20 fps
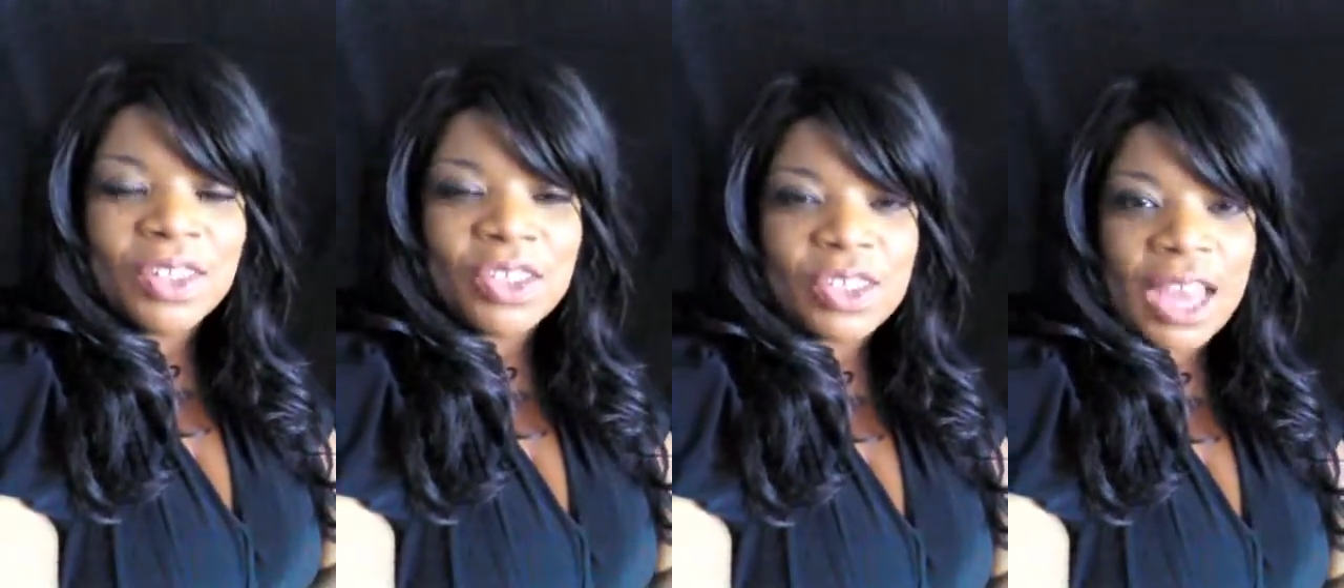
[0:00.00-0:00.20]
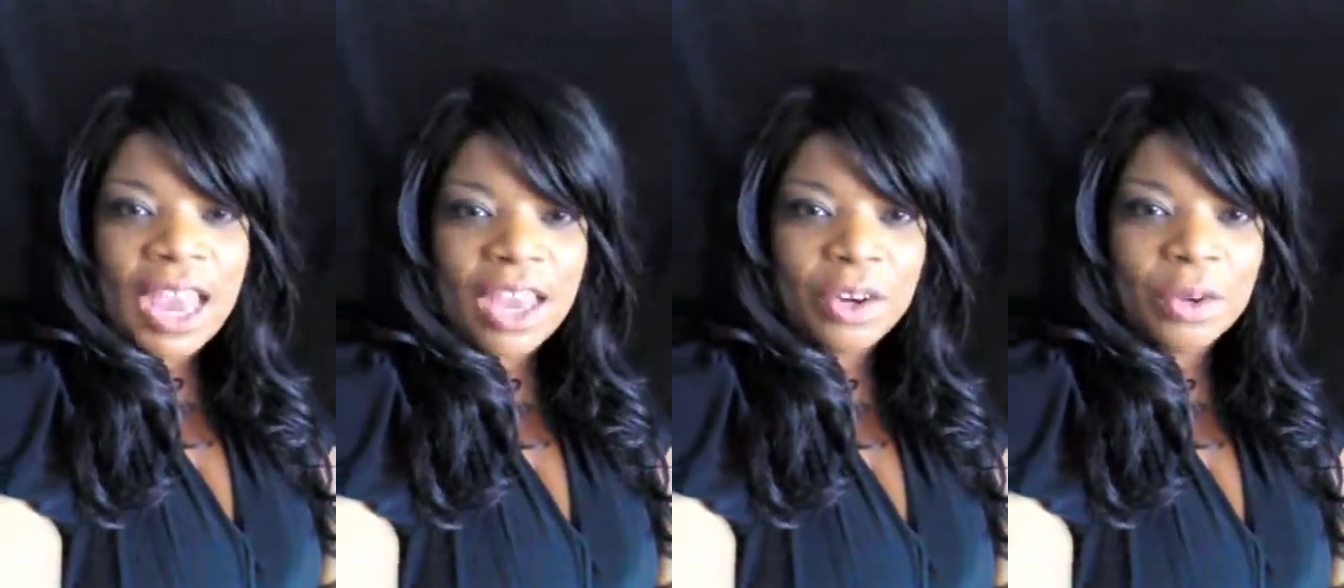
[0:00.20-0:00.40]

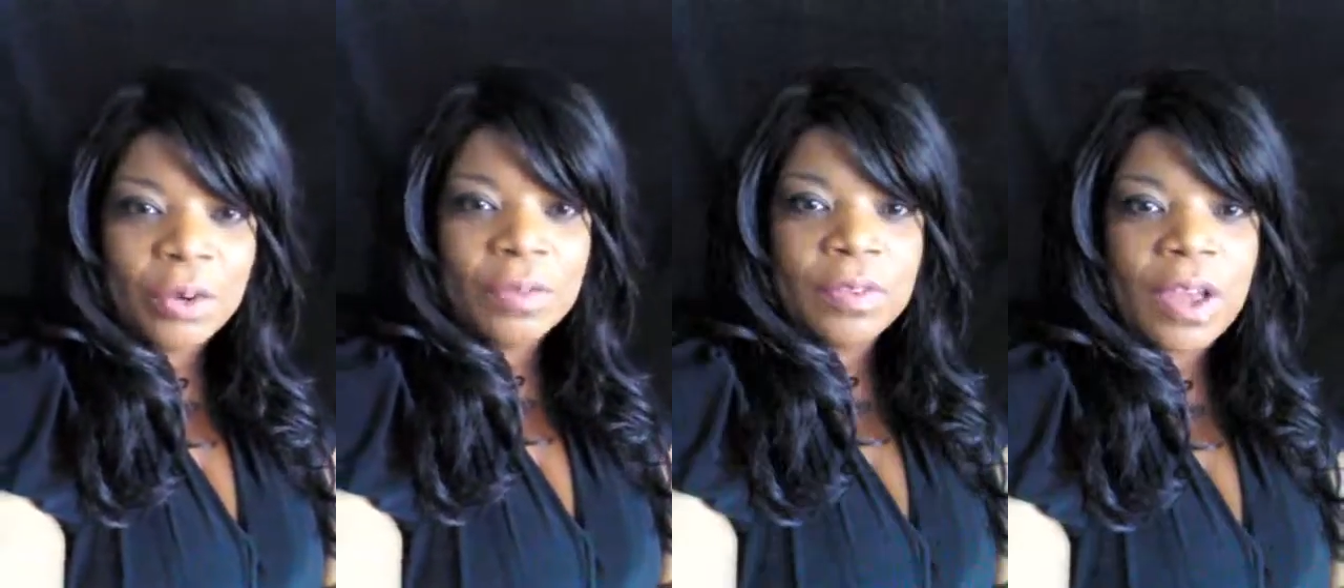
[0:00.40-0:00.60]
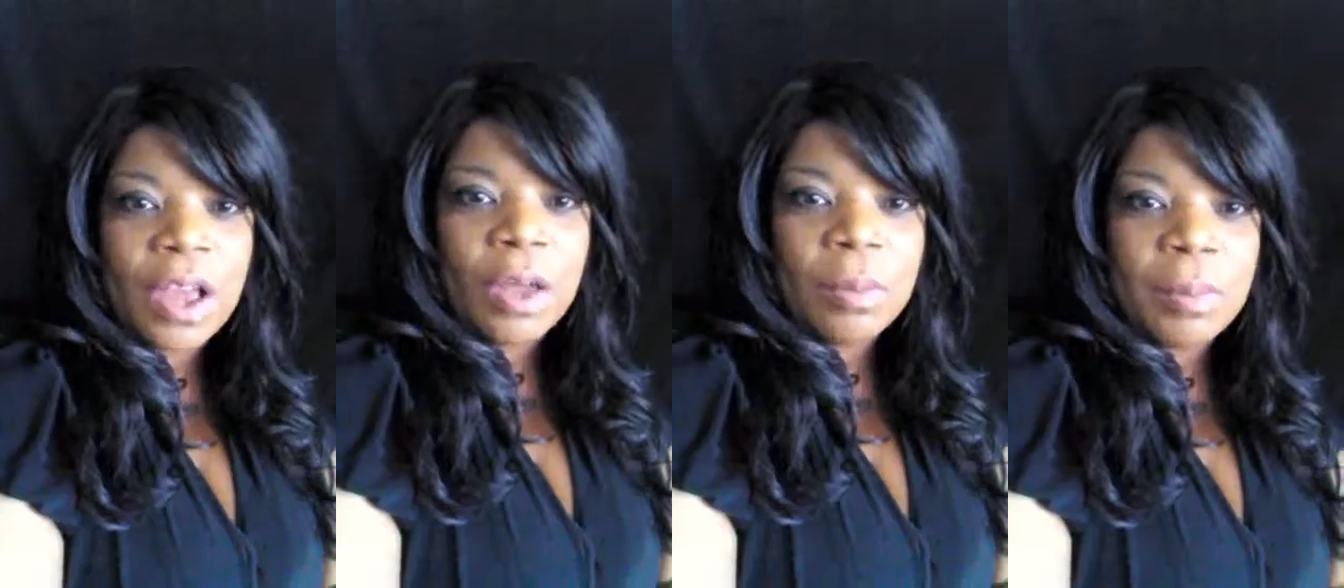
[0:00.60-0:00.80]
shadow
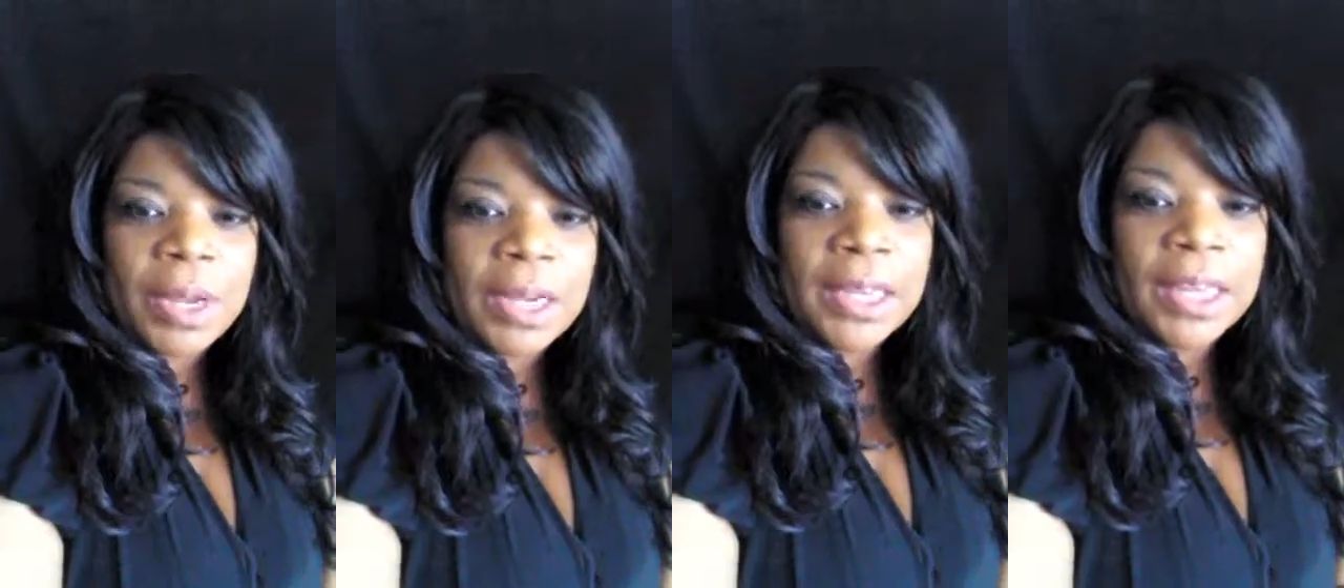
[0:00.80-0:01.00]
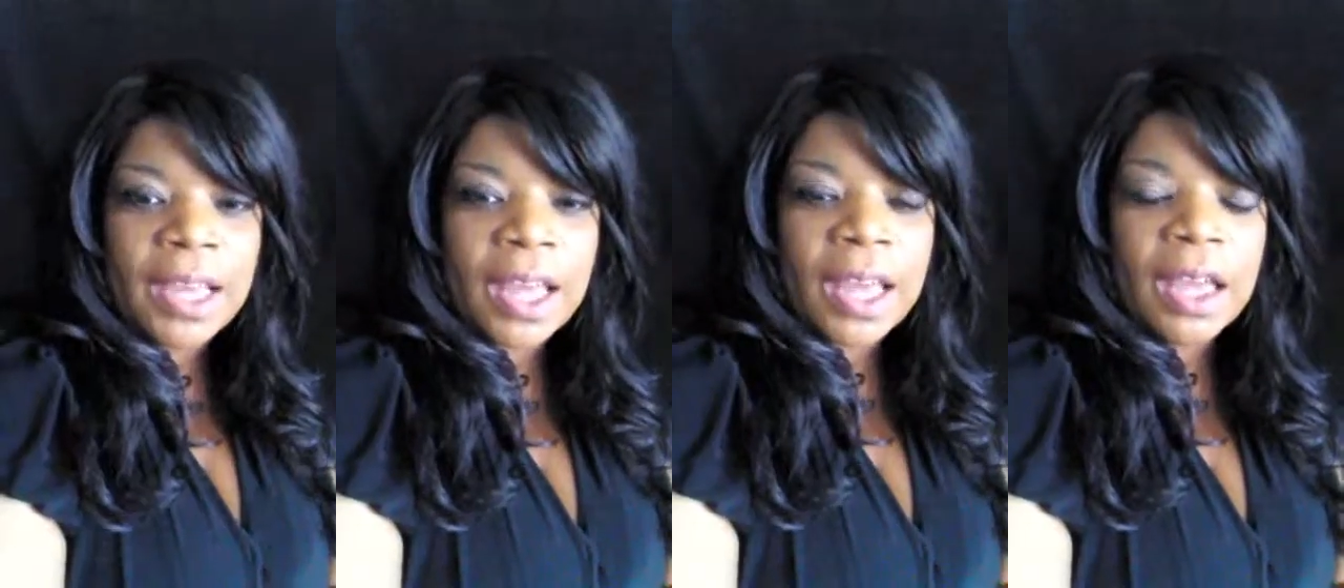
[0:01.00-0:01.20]
of the
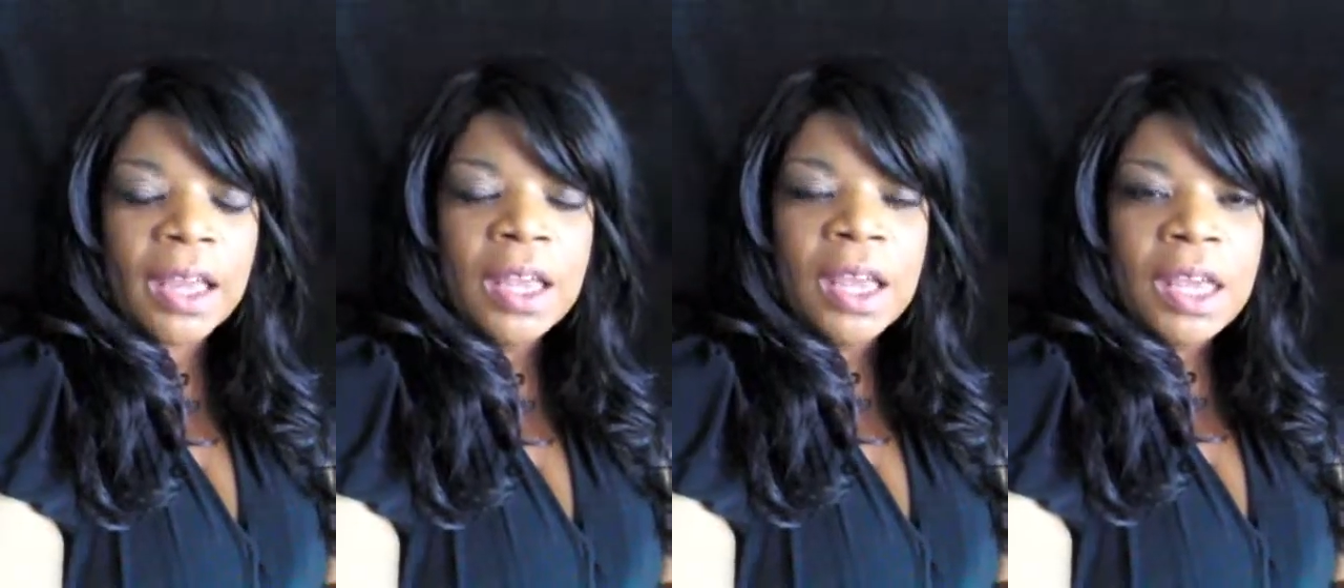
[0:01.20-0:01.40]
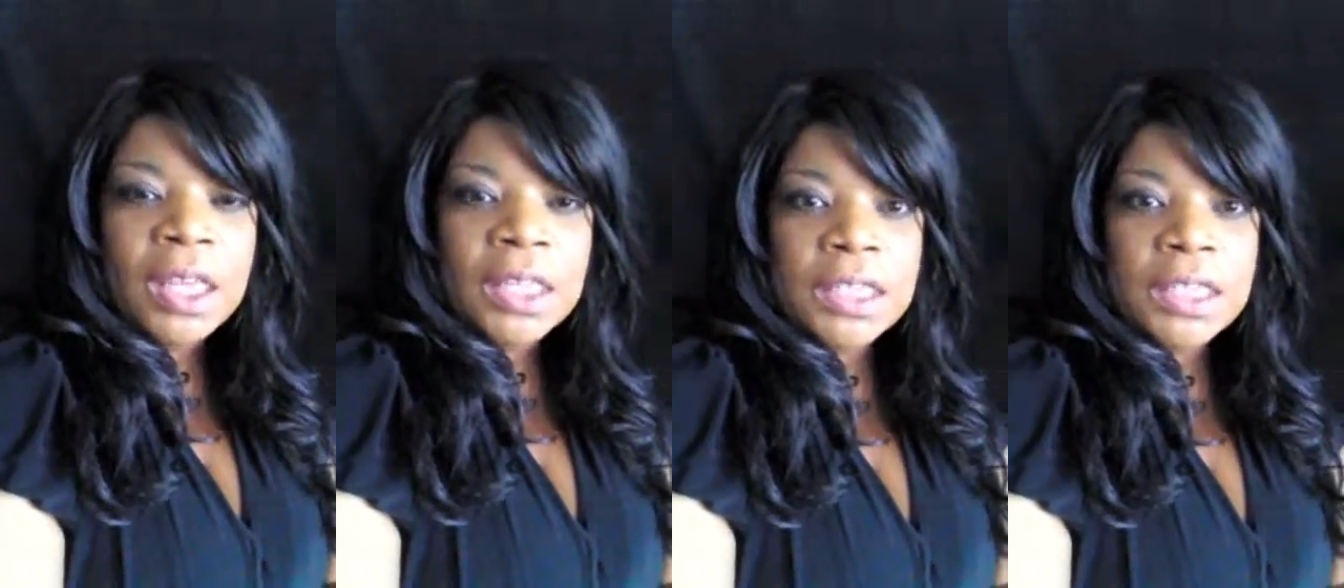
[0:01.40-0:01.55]
Almighty God.